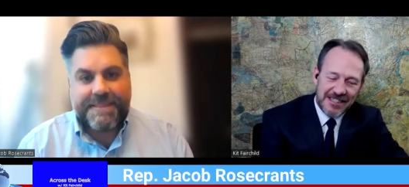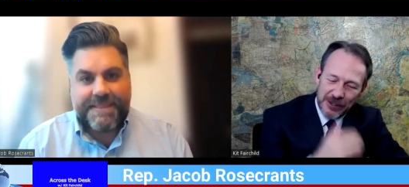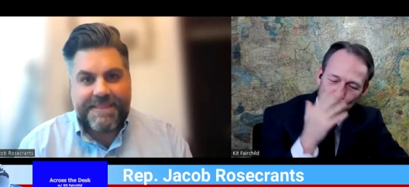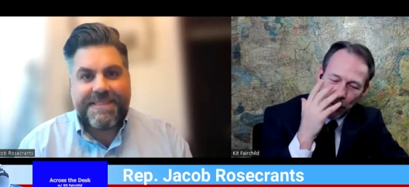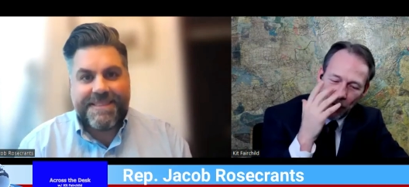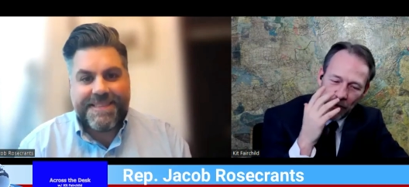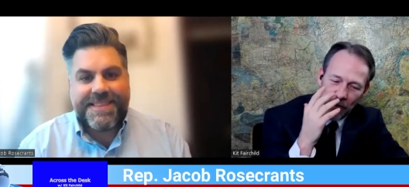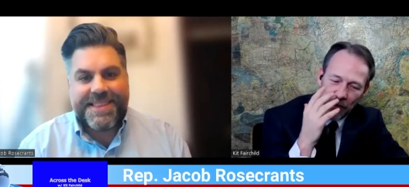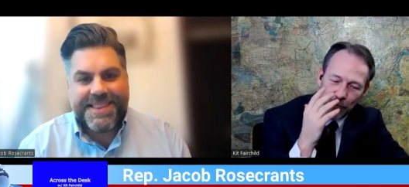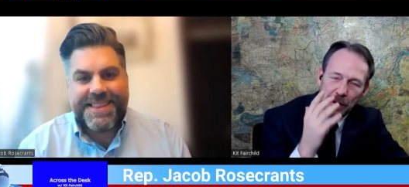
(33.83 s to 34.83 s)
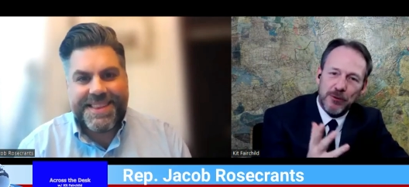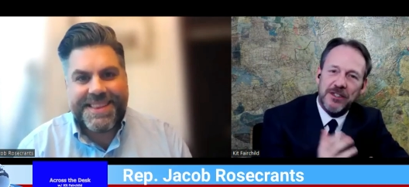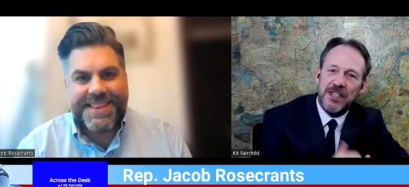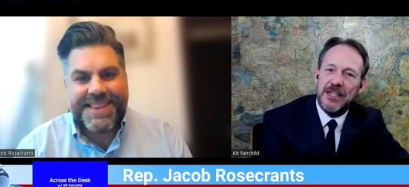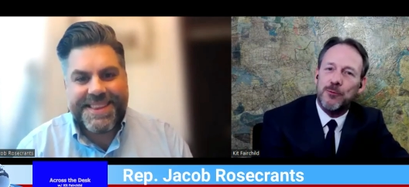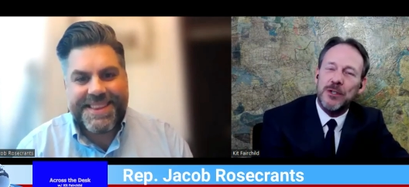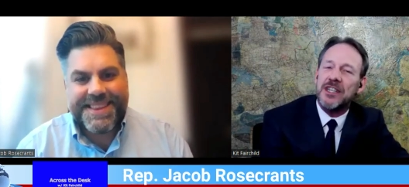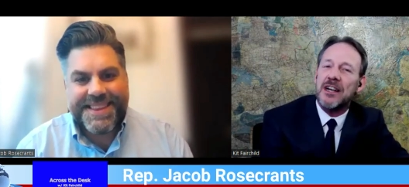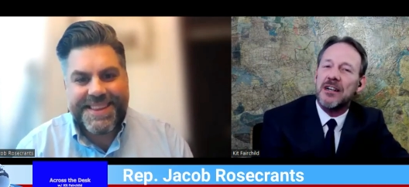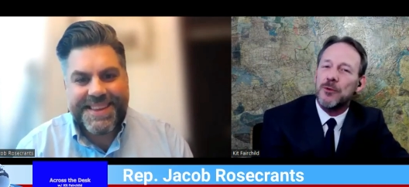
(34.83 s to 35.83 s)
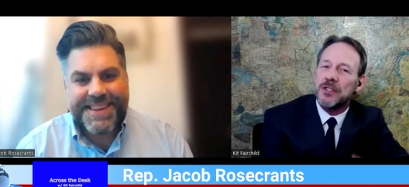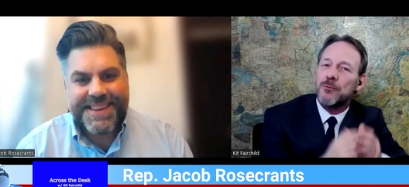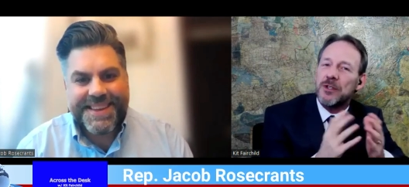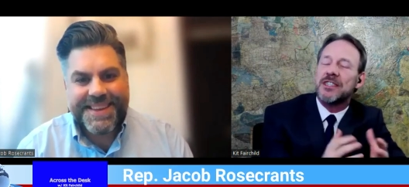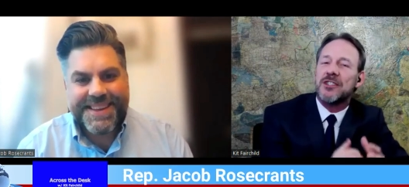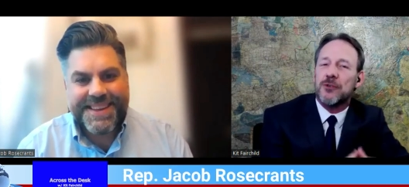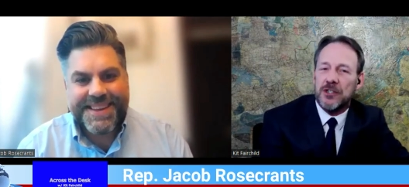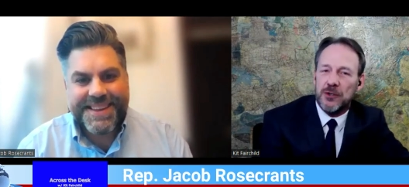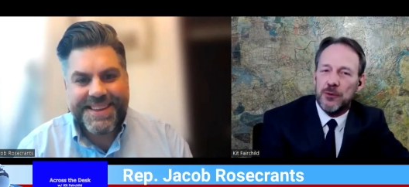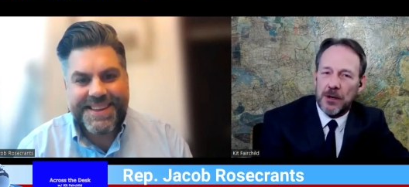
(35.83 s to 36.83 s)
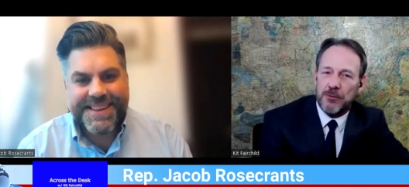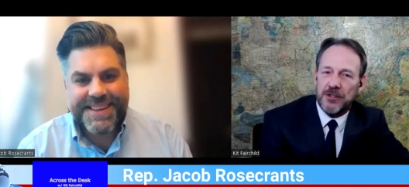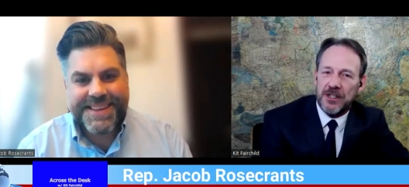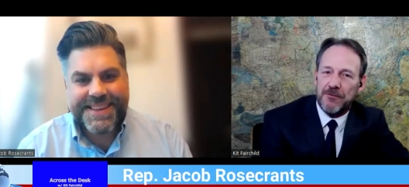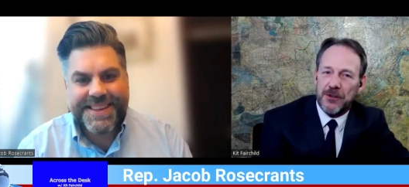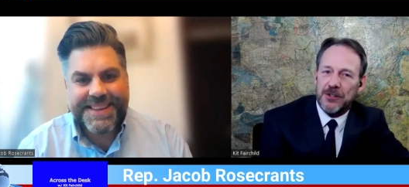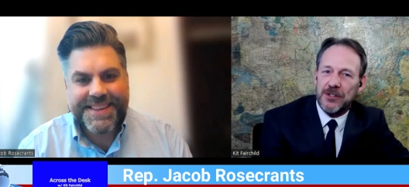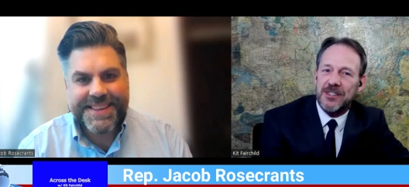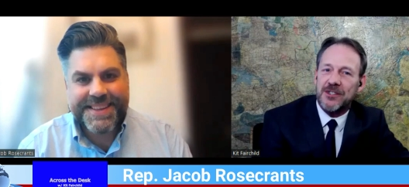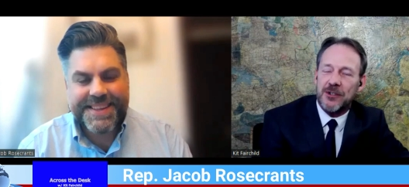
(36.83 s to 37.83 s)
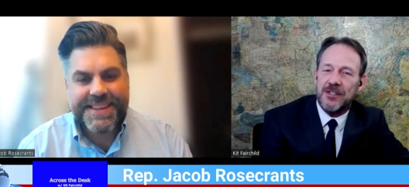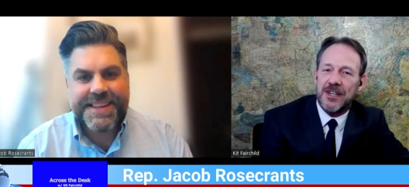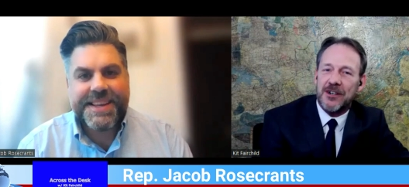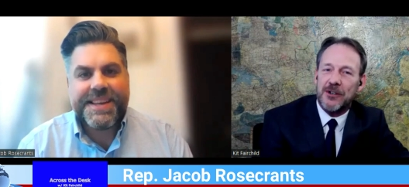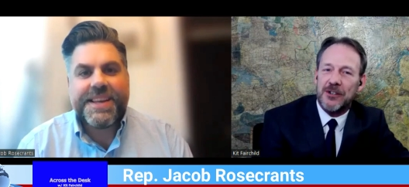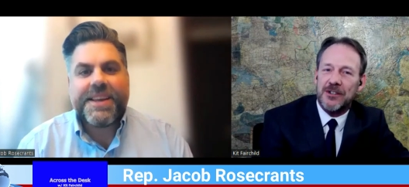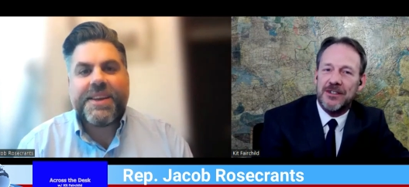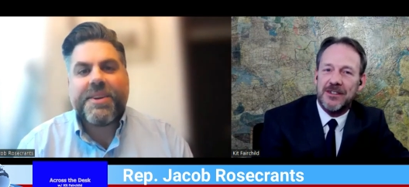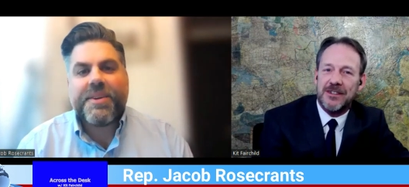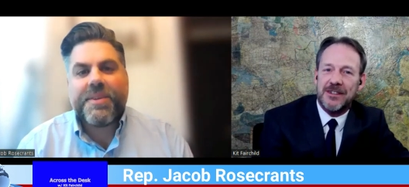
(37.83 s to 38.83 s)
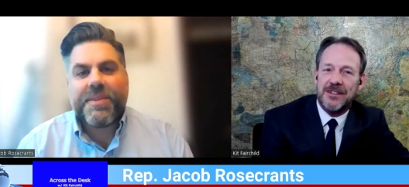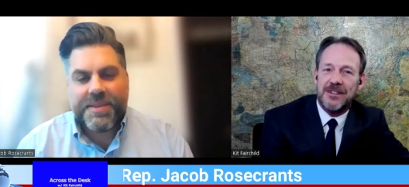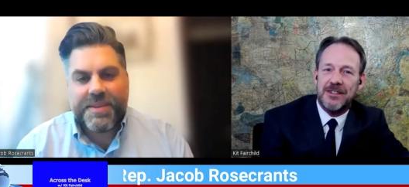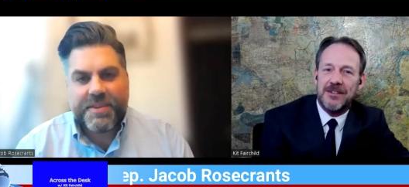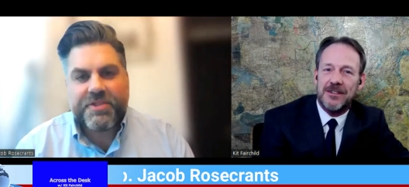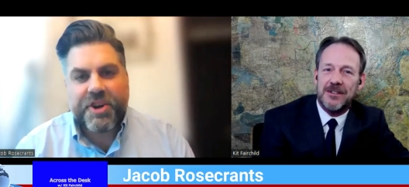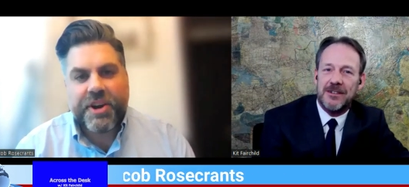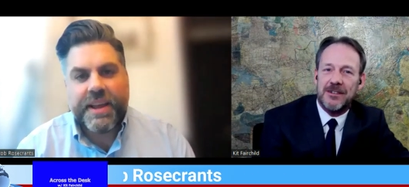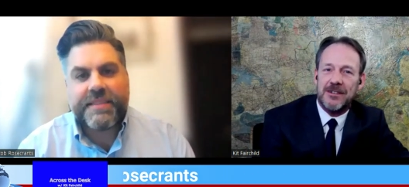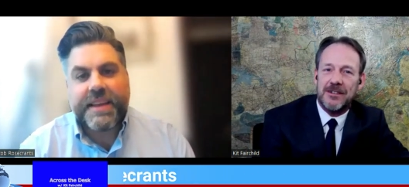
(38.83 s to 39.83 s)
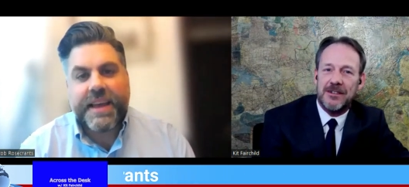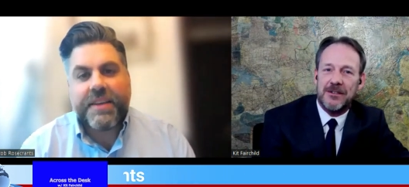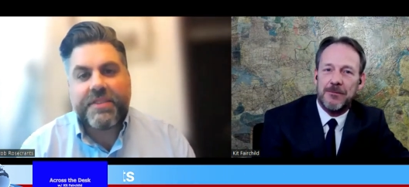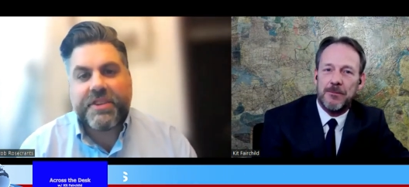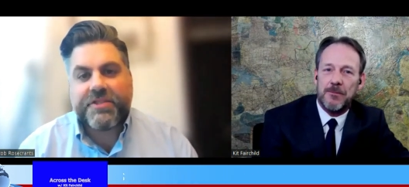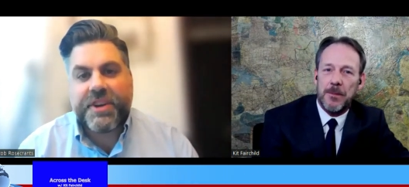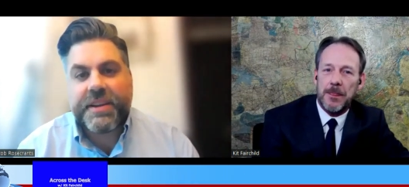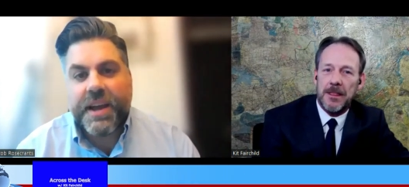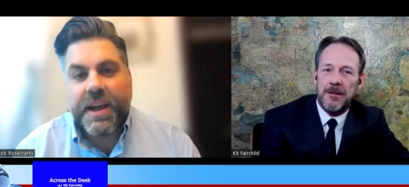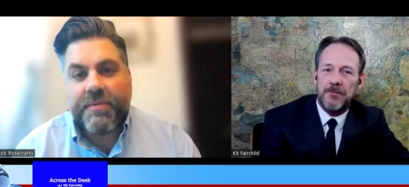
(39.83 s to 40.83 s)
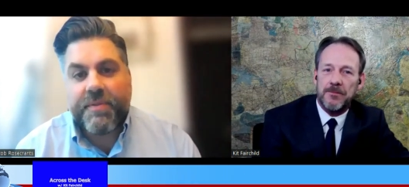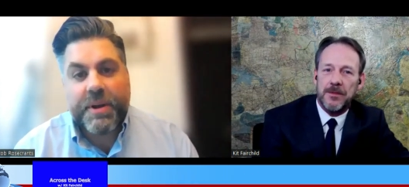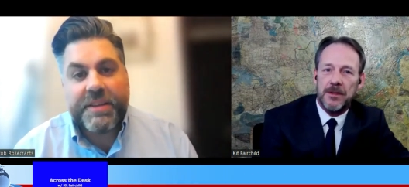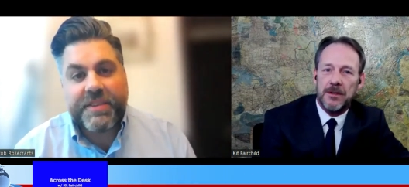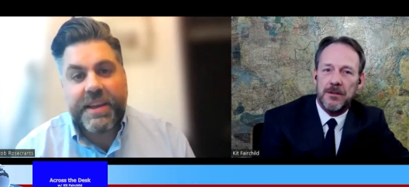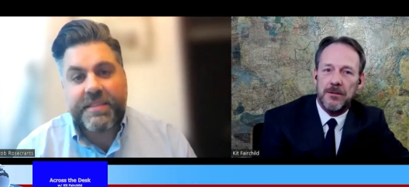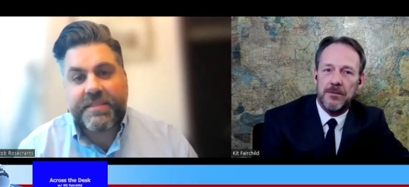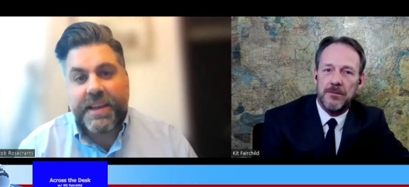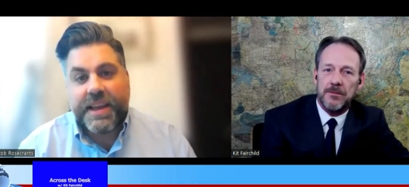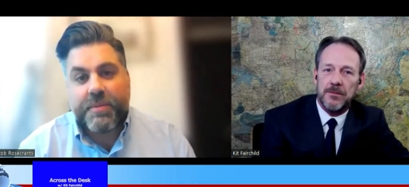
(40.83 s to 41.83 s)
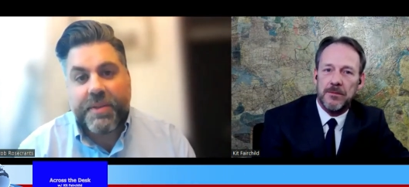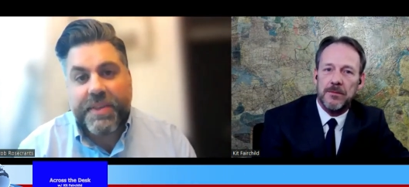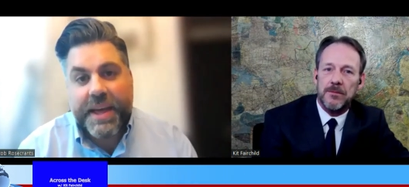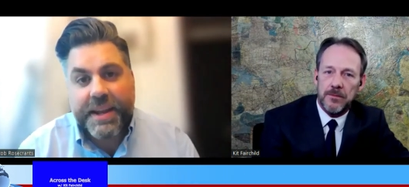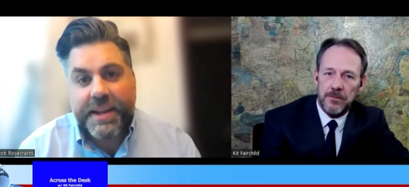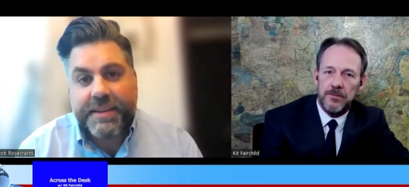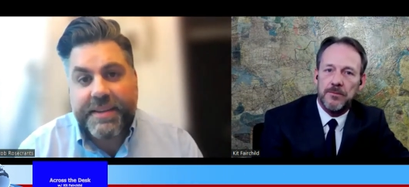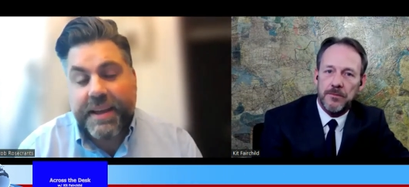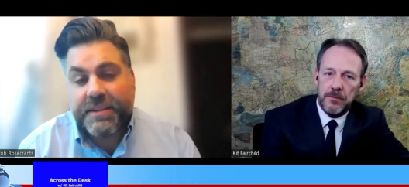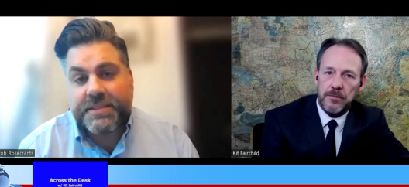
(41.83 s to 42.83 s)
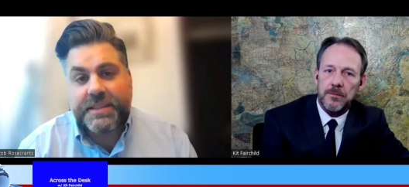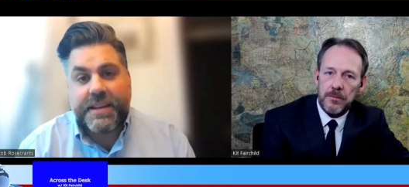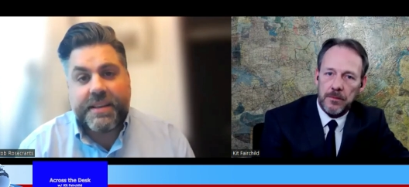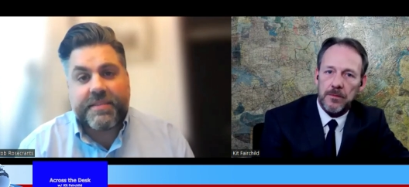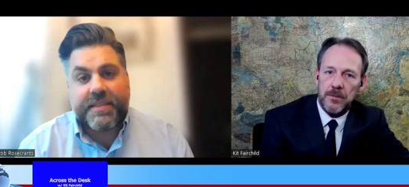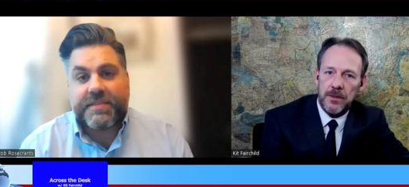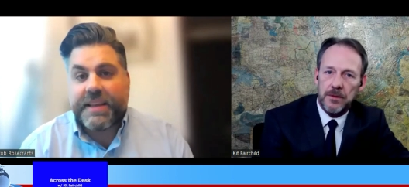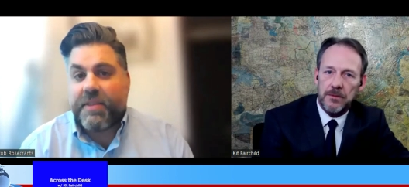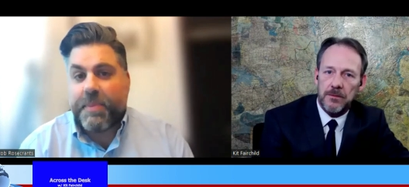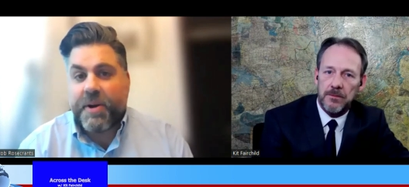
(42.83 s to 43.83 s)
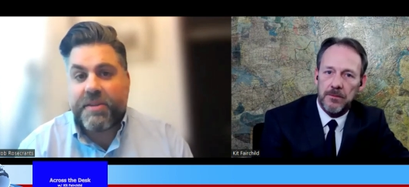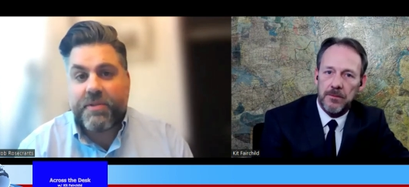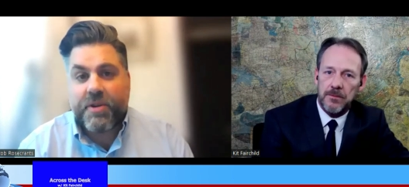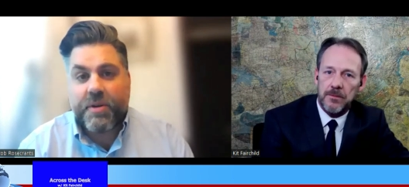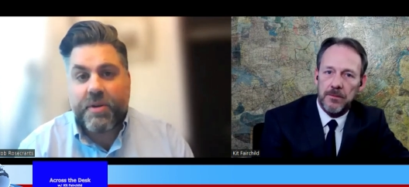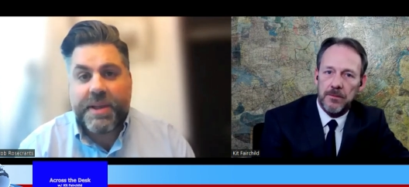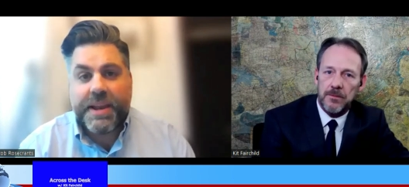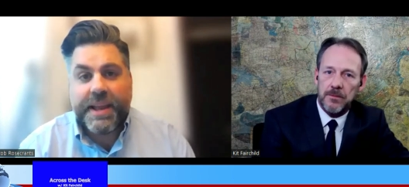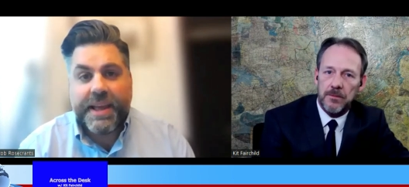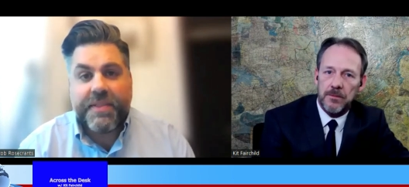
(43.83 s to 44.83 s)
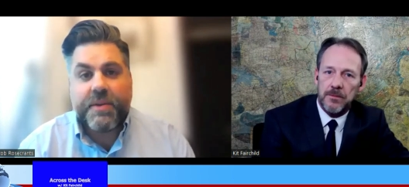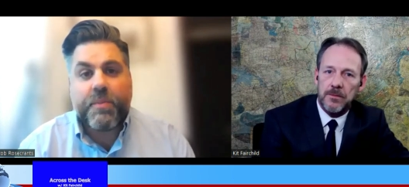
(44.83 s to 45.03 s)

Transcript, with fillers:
Speaker 1: You are representing which what what district do you represent first? Let's start there.
Speaker 2: Sure. It's House District uh, 46, and what that entails is the south part of Norman and the